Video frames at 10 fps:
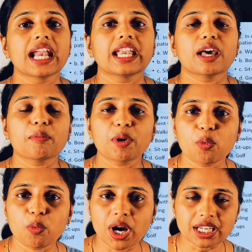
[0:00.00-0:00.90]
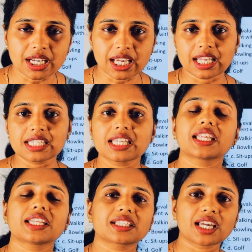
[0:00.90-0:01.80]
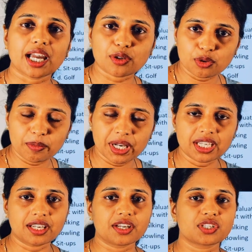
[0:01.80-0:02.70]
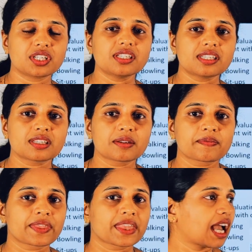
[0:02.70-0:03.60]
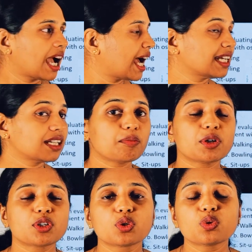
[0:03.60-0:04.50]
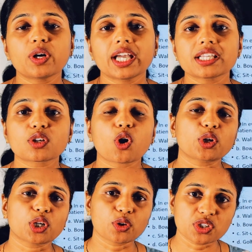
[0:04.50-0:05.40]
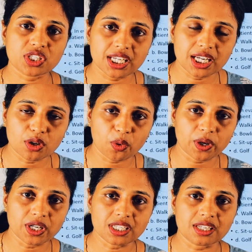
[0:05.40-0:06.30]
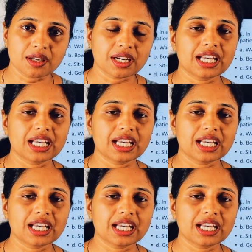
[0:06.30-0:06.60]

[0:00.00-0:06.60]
Number 1 is synthetic thyroid medications, and number 2 is corticosteroids.